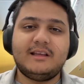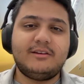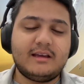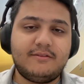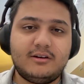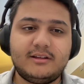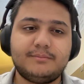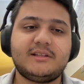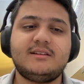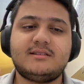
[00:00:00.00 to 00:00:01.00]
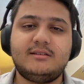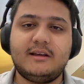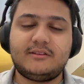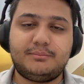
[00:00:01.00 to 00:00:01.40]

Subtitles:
Now you have all the updates, you have the